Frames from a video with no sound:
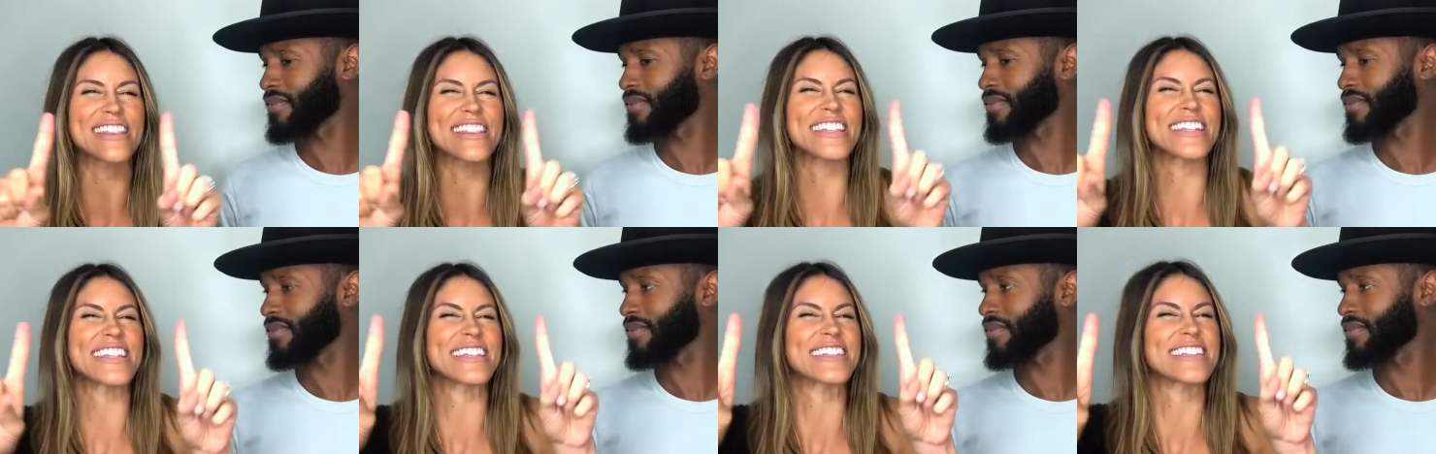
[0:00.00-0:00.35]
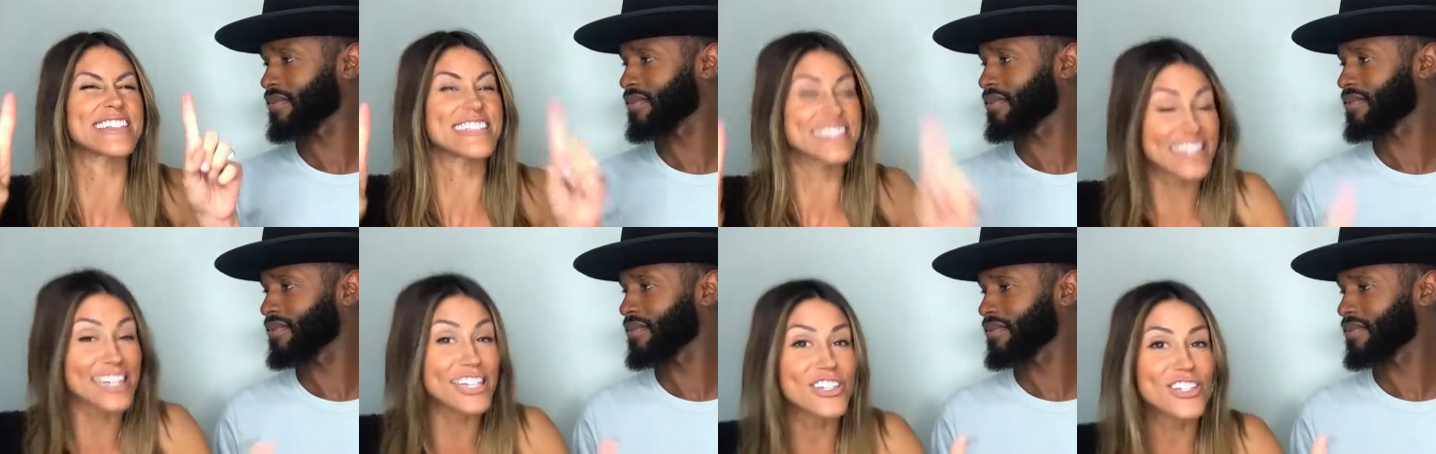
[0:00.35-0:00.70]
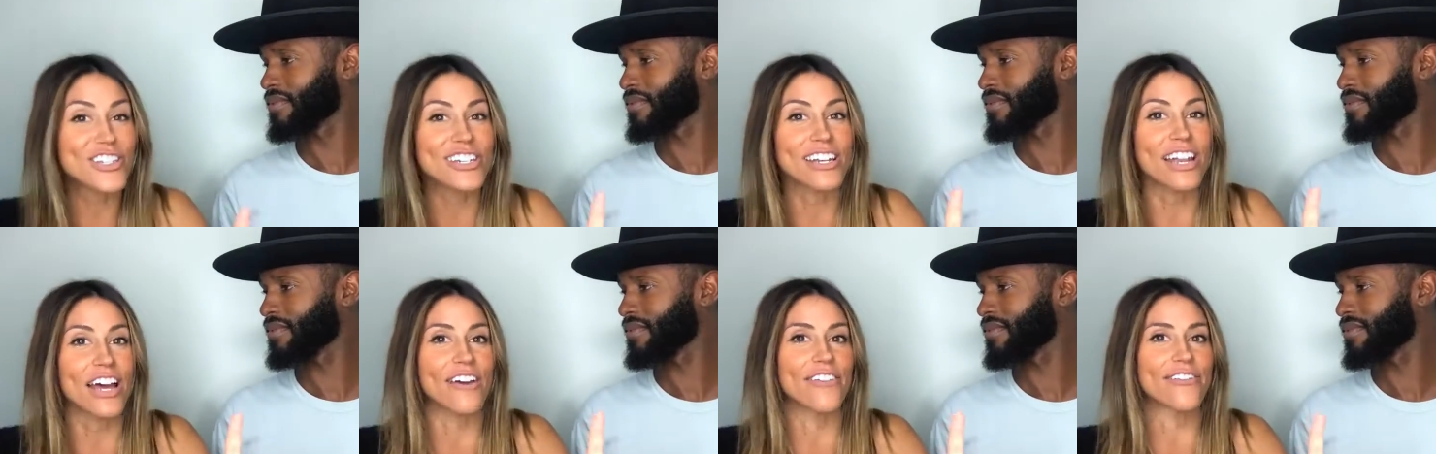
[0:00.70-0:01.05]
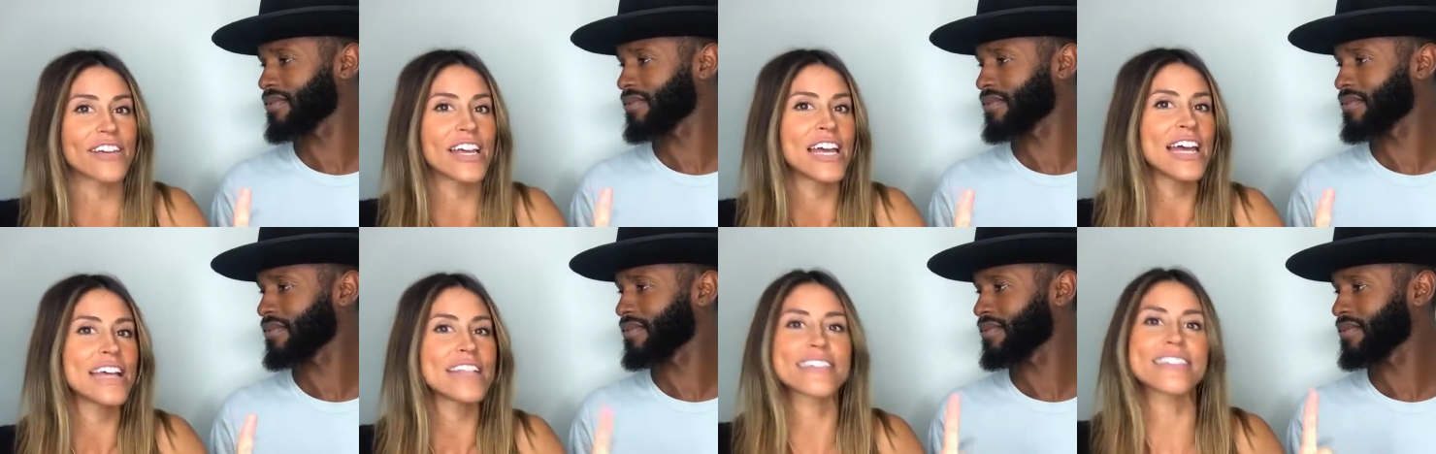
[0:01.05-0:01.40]
Speaker 1: get the distinction of.
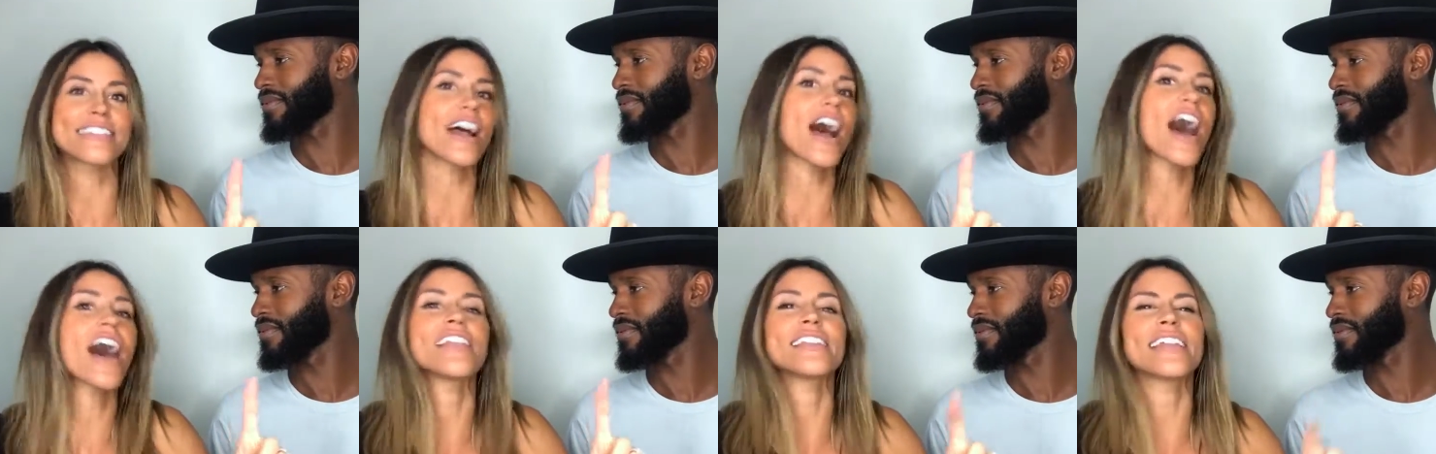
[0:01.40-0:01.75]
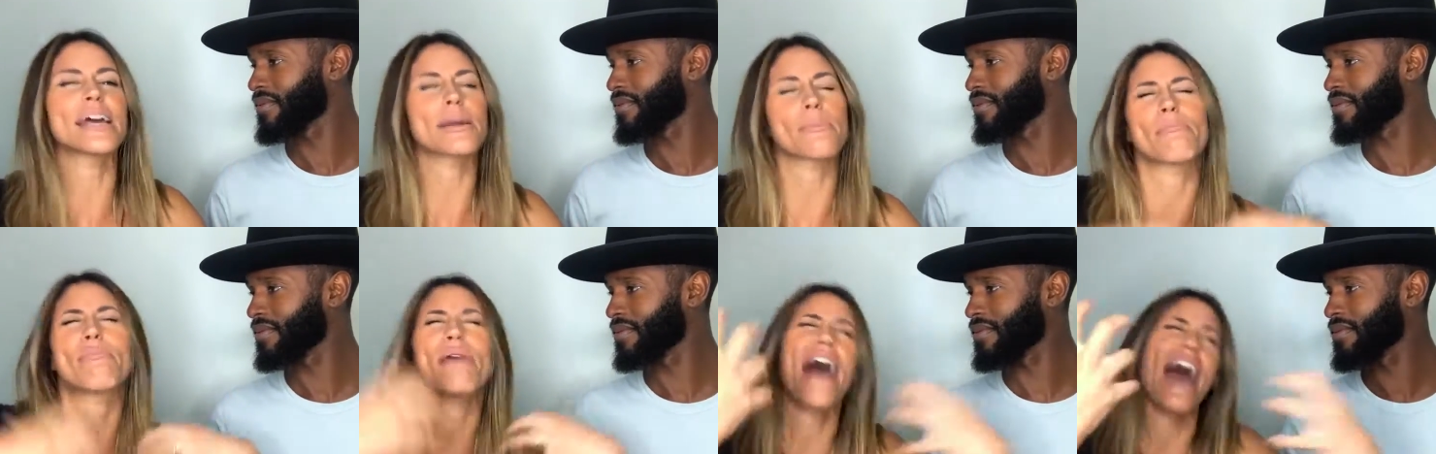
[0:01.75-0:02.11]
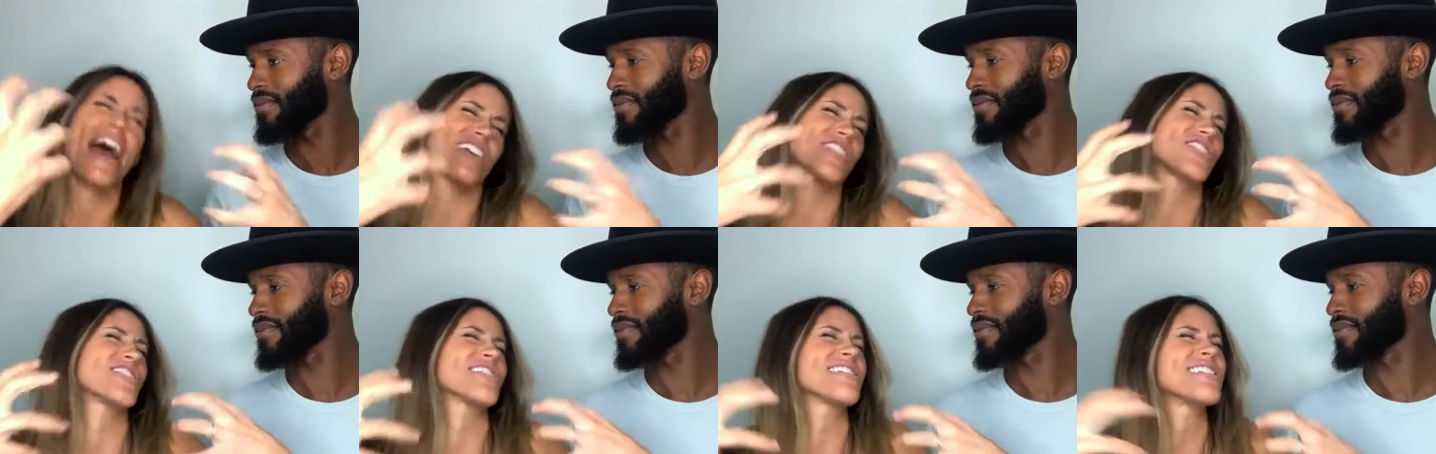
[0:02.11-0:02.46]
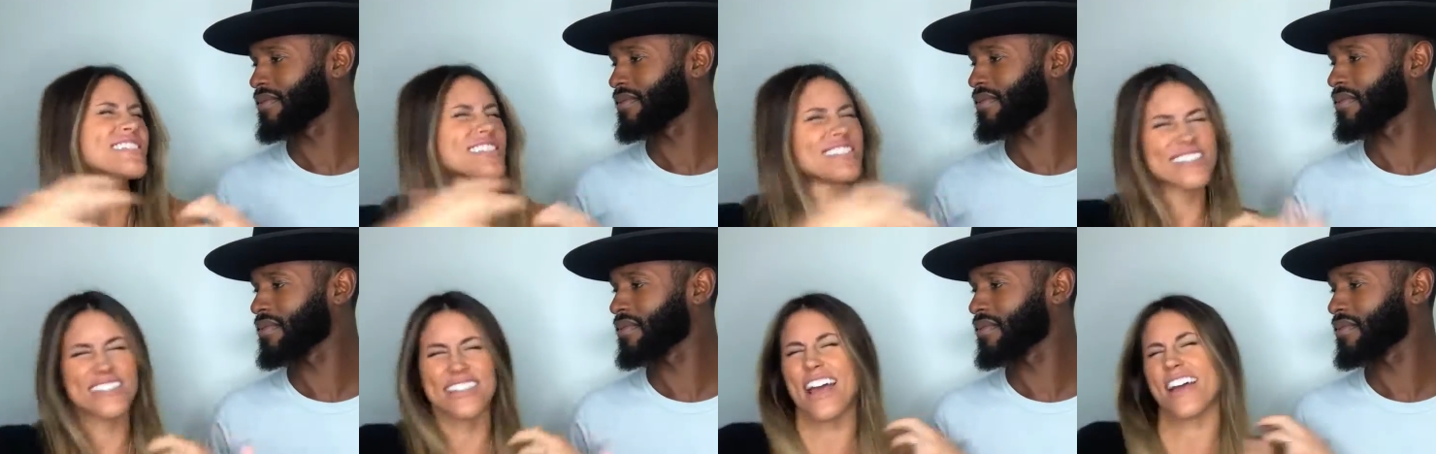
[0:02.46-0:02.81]
It's not like
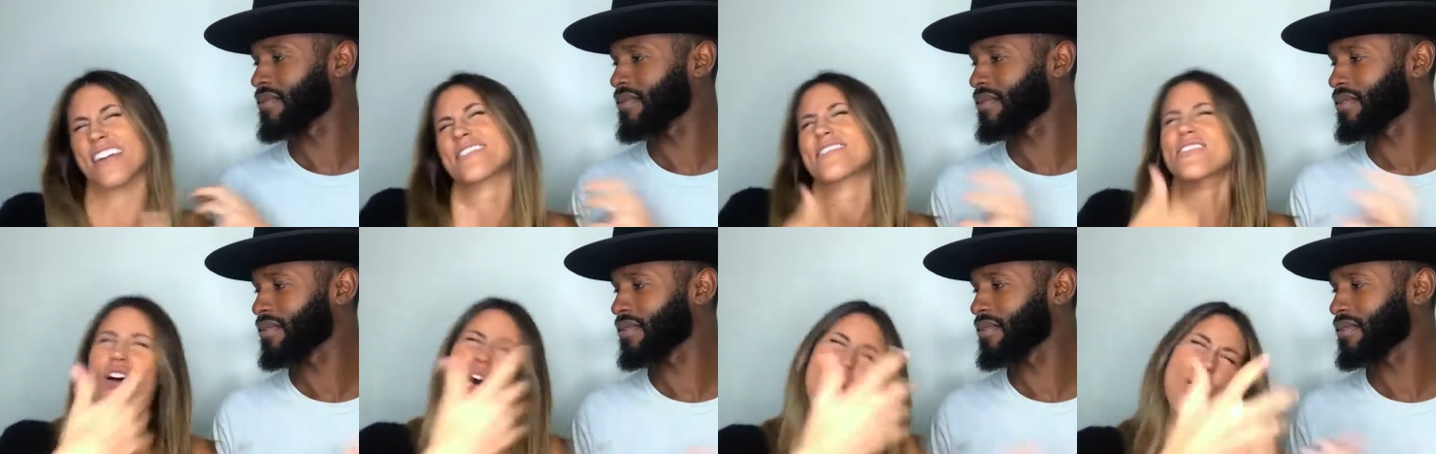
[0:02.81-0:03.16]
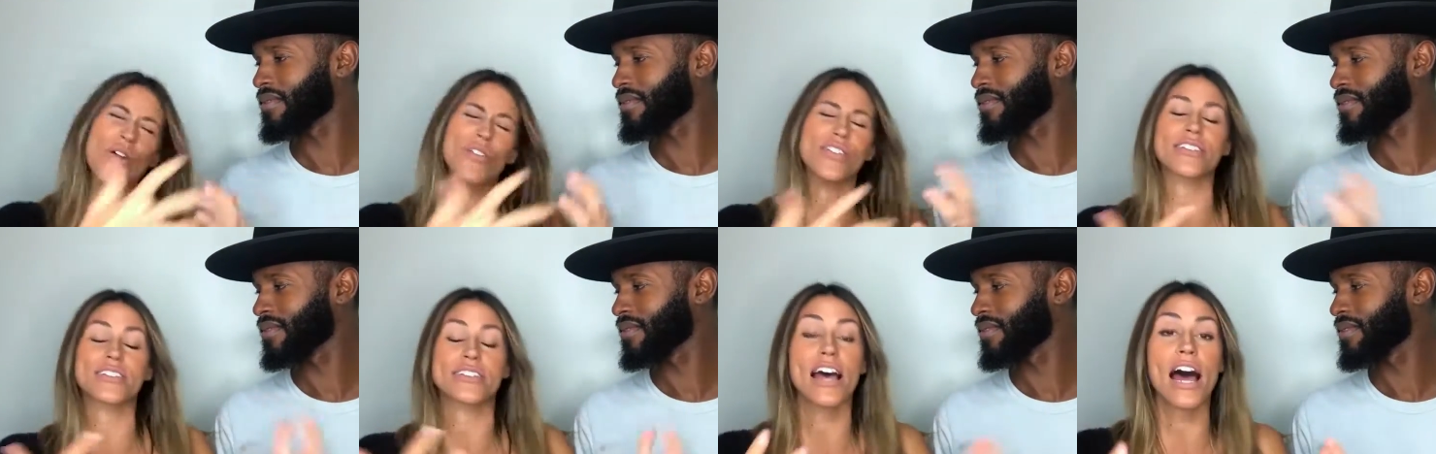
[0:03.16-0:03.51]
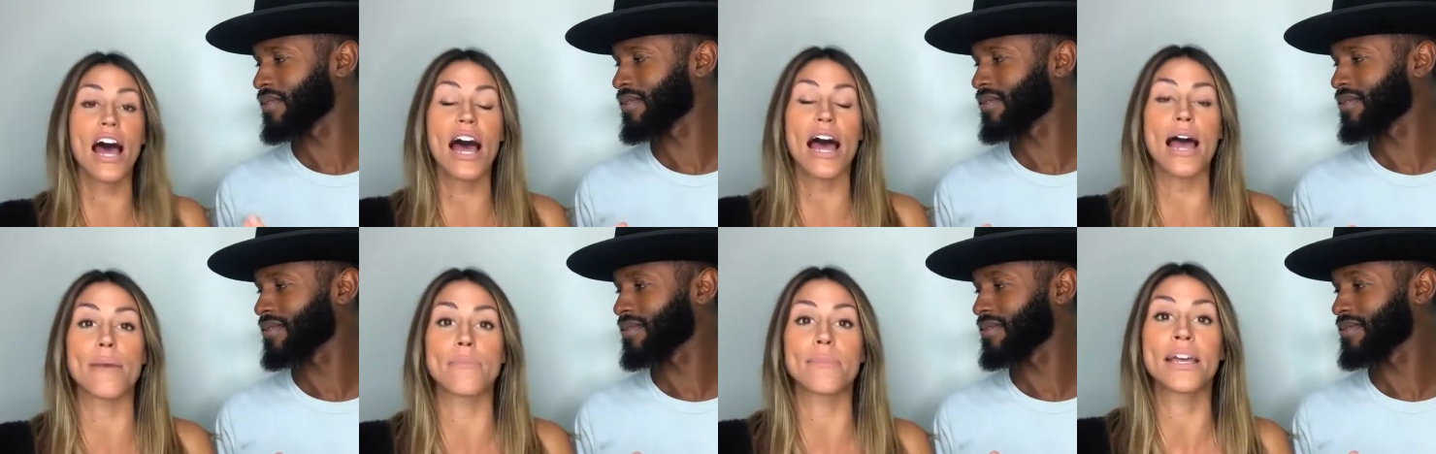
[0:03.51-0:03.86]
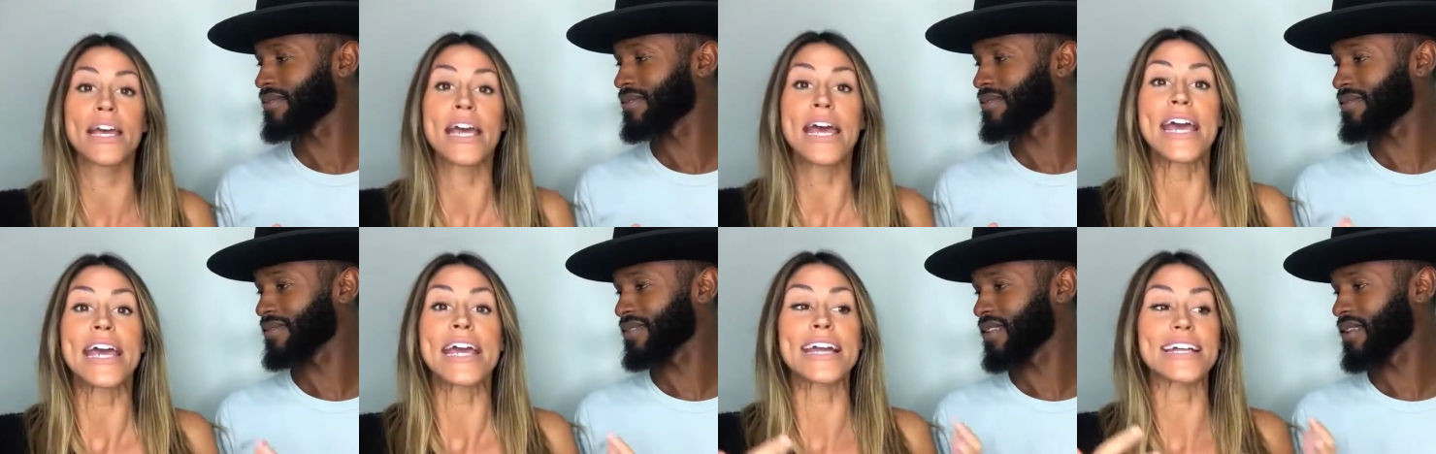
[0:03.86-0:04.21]
passionate sex all the time,
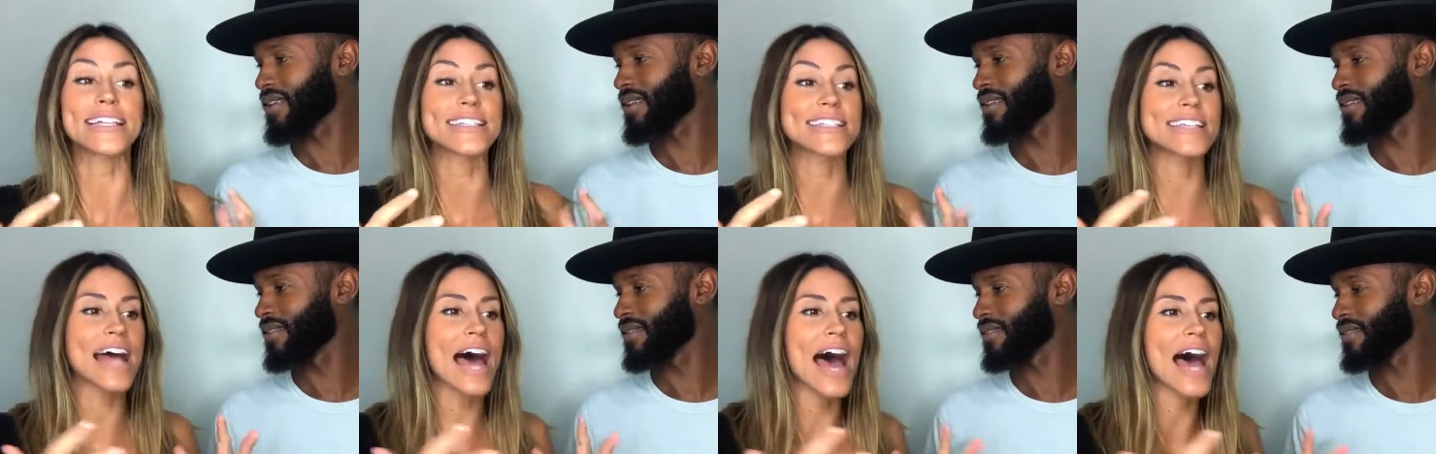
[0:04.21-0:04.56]
it's